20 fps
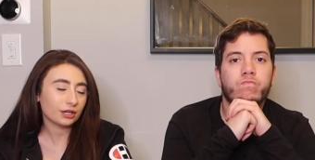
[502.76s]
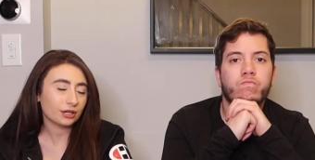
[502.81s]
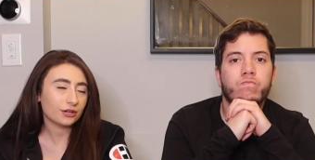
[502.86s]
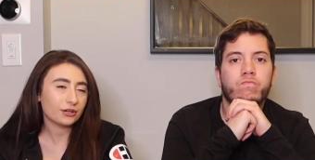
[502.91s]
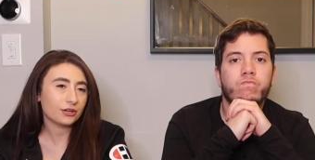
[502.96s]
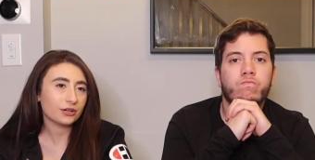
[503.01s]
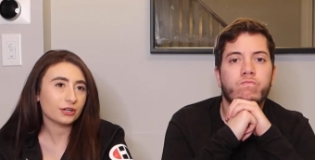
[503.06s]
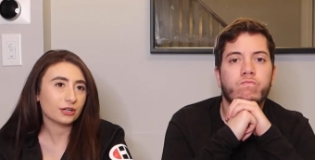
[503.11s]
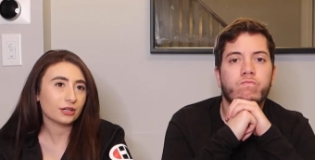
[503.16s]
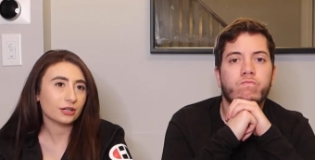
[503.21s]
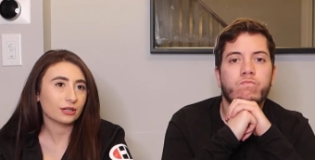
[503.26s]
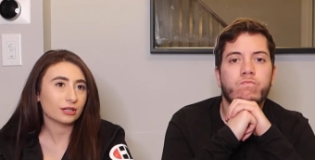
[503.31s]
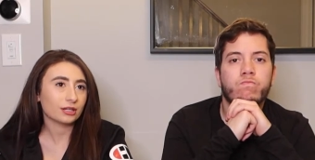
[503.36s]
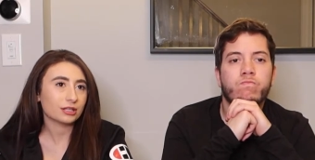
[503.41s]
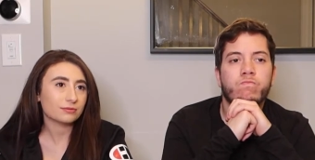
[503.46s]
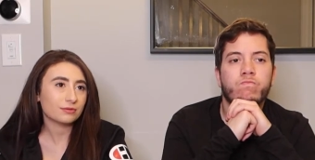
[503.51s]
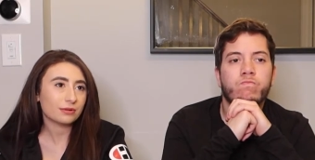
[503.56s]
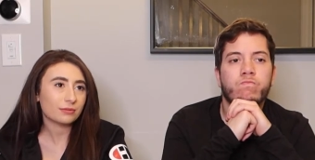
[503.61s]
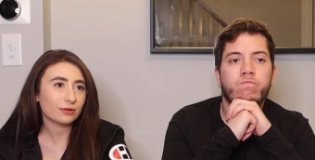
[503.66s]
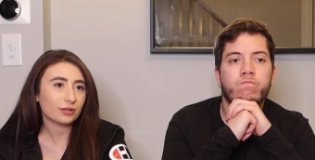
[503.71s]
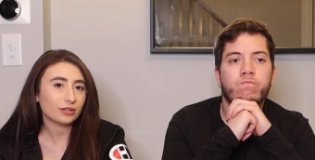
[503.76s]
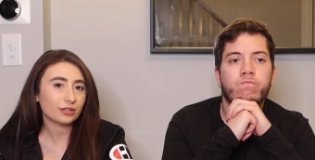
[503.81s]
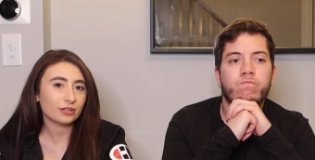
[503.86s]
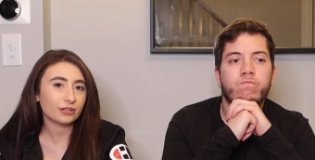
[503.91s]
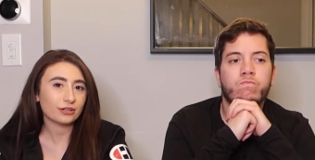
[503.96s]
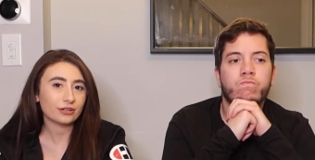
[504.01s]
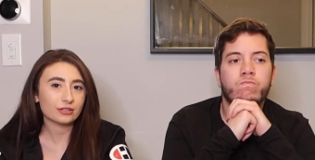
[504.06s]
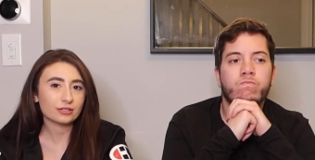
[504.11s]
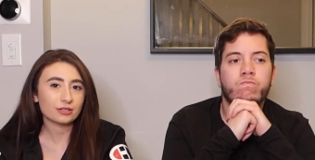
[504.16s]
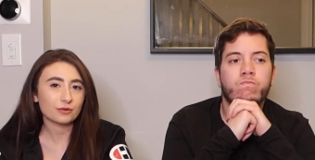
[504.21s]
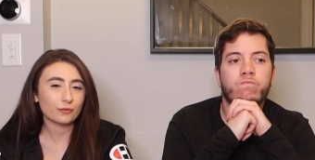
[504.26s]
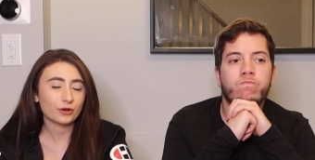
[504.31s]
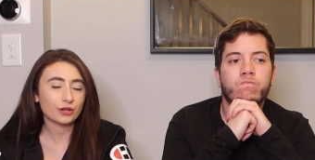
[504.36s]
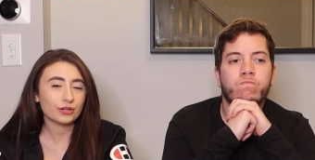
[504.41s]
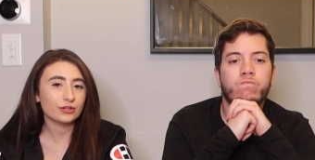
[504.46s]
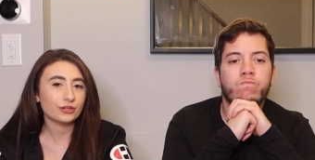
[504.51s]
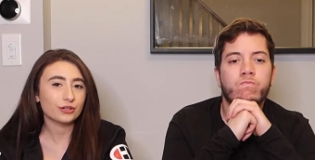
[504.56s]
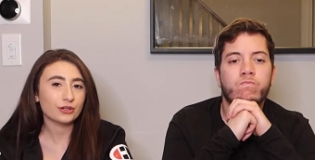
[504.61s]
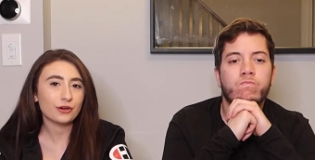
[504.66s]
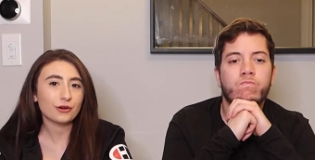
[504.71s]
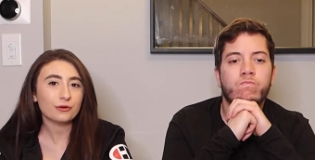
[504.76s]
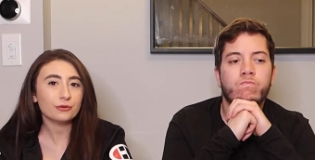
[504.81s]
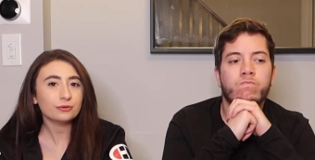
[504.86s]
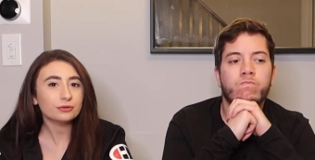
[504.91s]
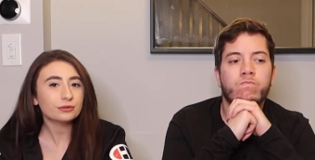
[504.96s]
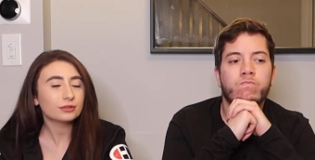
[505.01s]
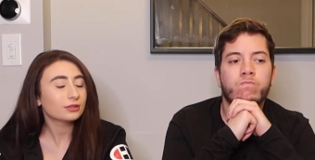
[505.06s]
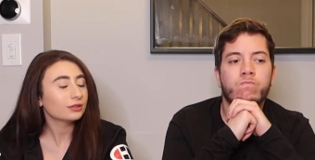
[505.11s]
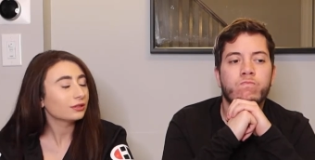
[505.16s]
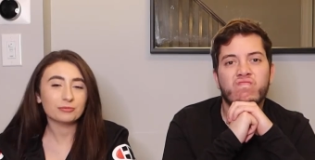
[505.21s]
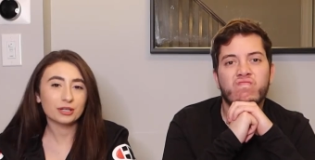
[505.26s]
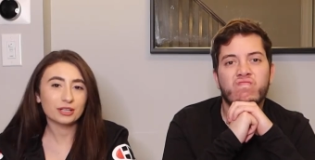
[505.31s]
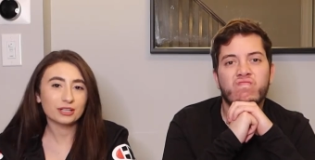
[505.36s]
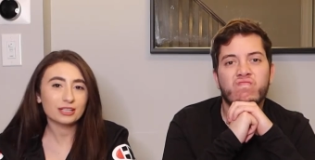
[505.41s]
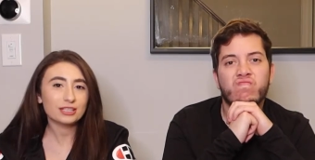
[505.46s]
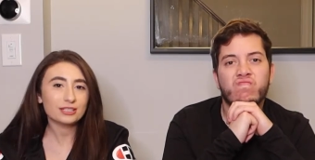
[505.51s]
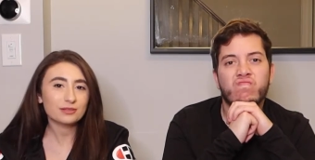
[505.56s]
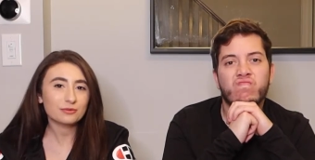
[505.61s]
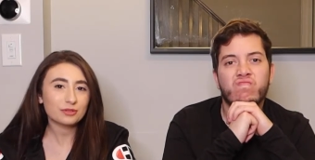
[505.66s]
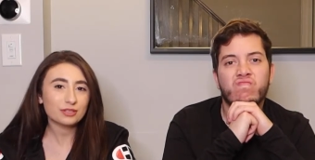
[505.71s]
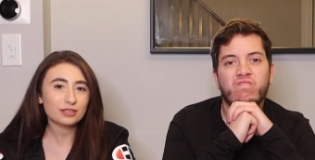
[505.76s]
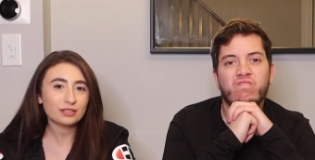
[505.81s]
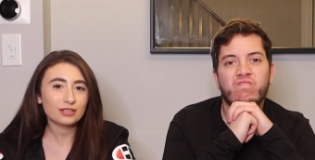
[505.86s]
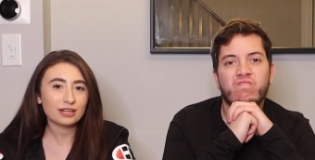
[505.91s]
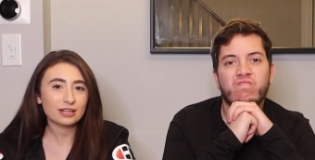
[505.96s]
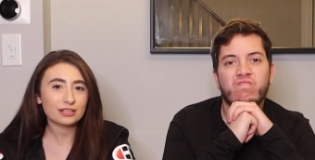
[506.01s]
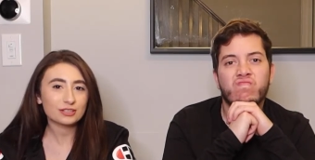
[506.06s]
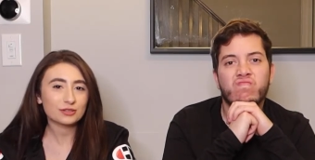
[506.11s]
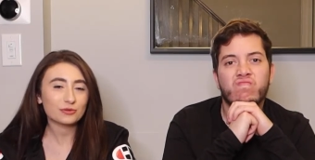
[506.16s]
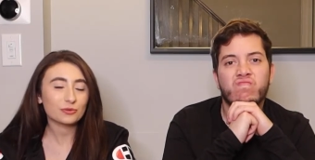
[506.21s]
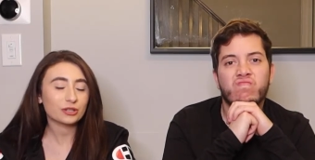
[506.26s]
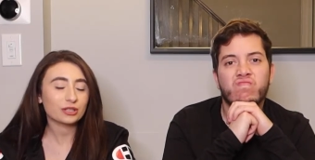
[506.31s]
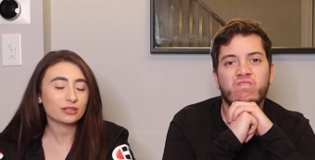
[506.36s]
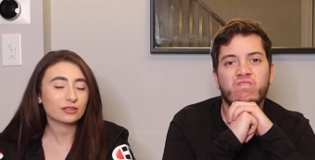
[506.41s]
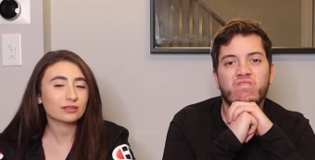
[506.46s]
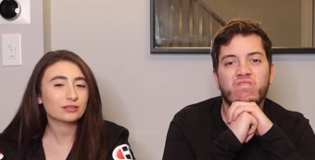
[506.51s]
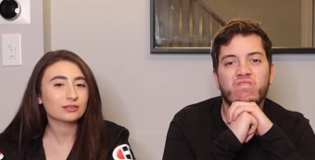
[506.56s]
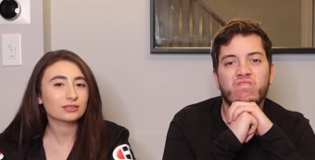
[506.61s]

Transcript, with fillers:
Speaker 1: how you're good because people are curious on what you do. But he's really good at his work.